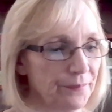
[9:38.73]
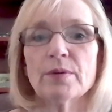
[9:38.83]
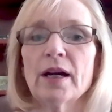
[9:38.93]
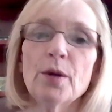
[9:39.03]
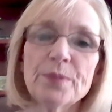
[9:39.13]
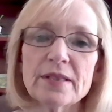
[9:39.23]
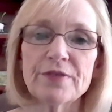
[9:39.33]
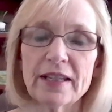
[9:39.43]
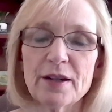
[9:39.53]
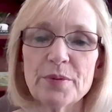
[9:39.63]
So I hope this
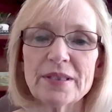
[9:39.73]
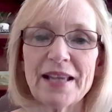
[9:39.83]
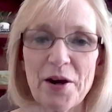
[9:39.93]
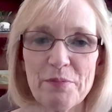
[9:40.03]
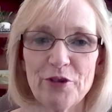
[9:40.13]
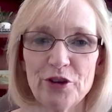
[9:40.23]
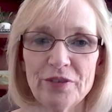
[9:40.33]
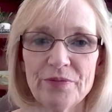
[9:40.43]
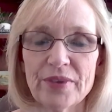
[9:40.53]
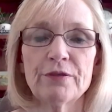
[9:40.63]
video was
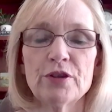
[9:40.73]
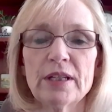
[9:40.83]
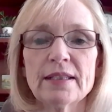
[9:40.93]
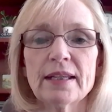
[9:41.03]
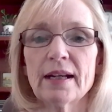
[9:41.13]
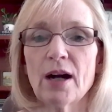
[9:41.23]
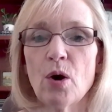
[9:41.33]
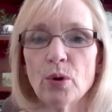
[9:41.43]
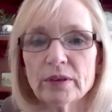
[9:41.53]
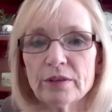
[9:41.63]
helpful. If you need to get a
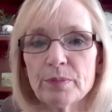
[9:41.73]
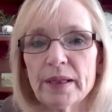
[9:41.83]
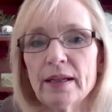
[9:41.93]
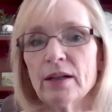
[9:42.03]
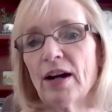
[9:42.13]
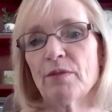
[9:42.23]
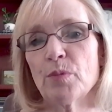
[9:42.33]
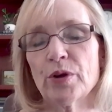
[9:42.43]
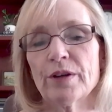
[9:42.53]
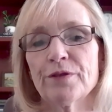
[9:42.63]
hold of me or have
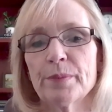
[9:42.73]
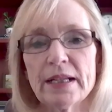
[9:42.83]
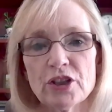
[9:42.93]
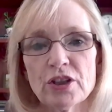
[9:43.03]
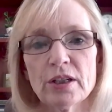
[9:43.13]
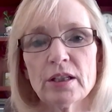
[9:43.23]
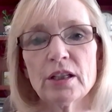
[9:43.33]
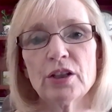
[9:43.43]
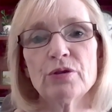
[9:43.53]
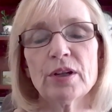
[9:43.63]
more information,
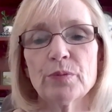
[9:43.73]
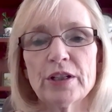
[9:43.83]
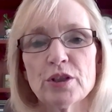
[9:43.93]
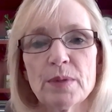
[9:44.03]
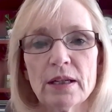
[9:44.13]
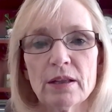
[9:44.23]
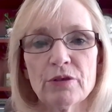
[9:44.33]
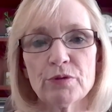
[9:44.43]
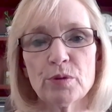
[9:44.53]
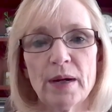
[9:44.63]
you can reach me
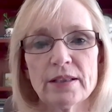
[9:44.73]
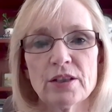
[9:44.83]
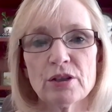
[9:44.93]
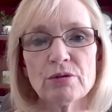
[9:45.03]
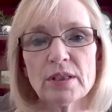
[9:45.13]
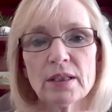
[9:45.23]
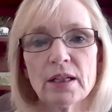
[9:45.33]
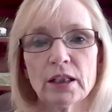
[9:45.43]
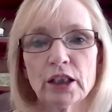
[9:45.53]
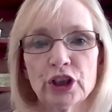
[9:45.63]
through my Susan
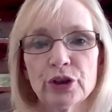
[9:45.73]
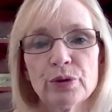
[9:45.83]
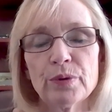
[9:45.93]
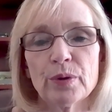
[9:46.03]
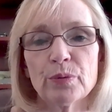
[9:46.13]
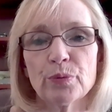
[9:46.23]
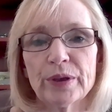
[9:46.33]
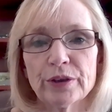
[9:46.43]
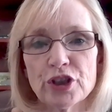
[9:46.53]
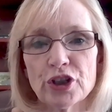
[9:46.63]
Liu
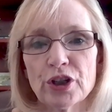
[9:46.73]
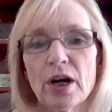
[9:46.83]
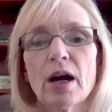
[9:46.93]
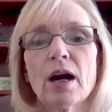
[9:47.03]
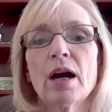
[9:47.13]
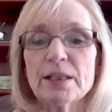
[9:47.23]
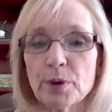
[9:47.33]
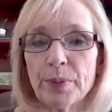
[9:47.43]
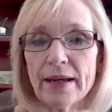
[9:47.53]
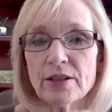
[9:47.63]
Realtor
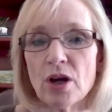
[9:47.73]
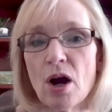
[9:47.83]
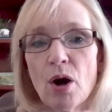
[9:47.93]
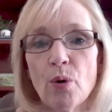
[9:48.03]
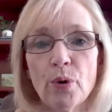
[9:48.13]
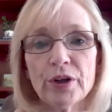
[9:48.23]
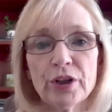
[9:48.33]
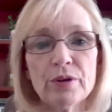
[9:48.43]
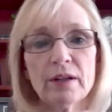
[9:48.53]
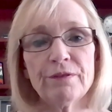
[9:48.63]
Facebook page, or
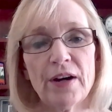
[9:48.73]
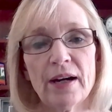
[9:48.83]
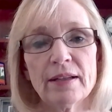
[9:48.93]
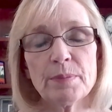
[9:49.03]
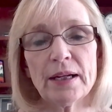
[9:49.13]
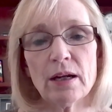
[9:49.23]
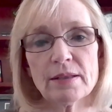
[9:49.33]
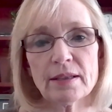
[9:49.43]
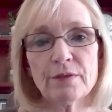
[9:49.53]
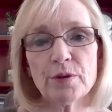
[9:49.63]
you can find my
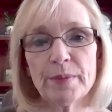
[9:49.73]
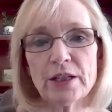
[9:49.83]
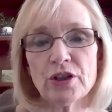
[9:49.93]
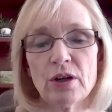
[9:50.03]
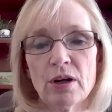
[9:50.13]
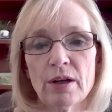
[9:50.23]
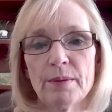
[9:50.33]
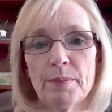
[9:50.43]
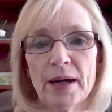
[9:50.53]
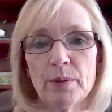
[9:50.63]
contact information
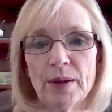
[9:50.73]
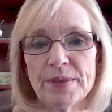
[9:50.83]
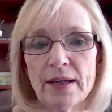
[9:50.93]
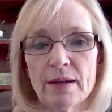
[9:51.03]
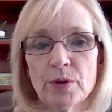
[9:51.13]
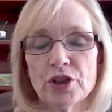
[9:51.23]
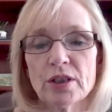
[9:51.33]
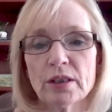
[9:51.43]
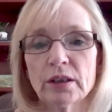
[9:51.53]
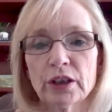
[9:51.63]
on my website, which
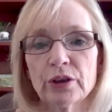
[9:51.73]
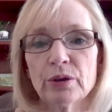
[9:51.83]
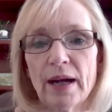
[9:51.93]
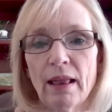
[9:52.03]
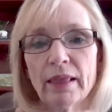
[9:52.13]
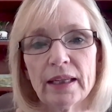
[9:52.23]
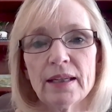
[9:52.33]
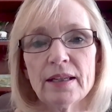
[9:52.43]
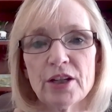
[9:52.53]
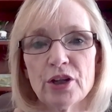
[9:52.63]
is Liu,
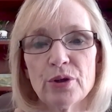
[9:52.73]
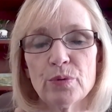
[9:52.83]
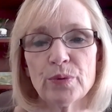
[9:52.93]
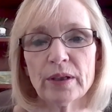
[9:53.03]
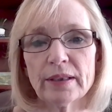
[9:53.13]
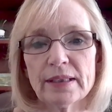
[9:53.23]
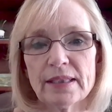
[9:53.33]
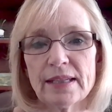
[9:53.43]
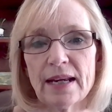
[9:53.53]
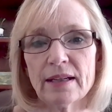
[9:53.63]
Leu
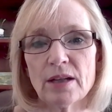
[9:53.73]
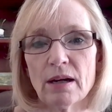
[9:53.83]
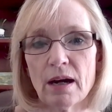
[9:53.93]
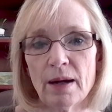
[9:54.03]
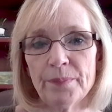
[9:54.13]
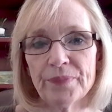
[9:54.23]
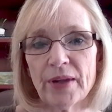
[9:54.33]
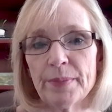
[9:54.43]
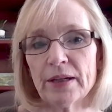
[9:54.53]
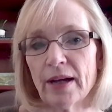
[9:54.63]
www.realestate.com.
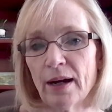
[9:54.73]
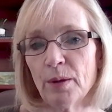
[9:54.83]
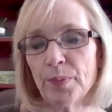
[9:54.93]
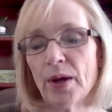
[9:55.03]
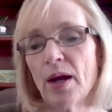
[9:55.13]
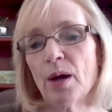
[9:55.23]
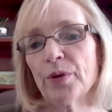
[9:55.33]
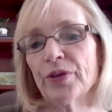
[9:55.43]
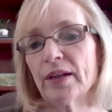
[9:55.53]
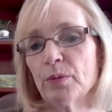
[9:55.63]
I'm here to help
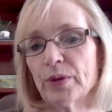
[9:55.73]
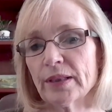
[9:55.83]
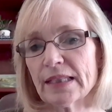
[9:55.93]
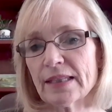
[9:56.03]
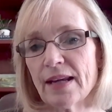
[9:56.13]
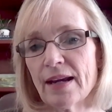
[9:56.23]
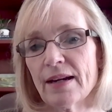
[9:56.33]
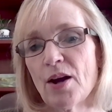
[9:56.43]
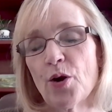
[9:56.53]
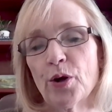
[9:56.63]
with any real
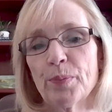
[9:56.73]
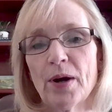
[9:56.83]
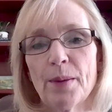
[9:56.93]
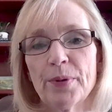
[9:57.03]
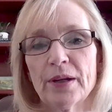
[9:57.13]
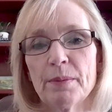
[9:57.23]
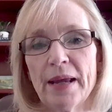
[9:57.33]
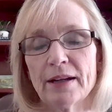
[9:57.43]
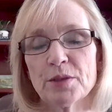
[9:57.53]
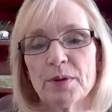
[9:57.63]
estate or property
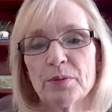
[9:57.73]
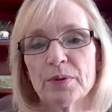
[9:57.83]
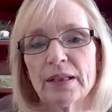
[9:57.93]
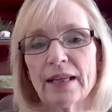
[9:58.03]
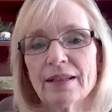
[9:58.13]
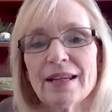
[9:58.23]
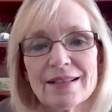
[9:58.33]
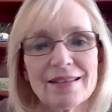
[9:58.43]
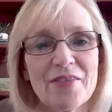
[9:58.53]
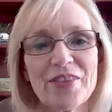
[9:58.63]
management related
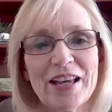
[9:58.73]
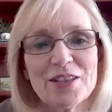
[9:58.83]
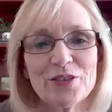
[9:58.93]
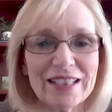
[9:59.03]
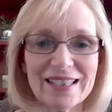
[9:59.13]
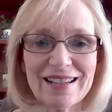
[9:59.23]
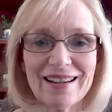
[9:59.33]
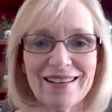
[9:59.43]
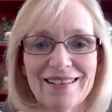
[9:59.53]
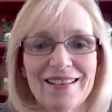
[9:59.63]
needs. Thanks for
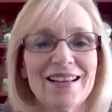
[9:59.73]
listening.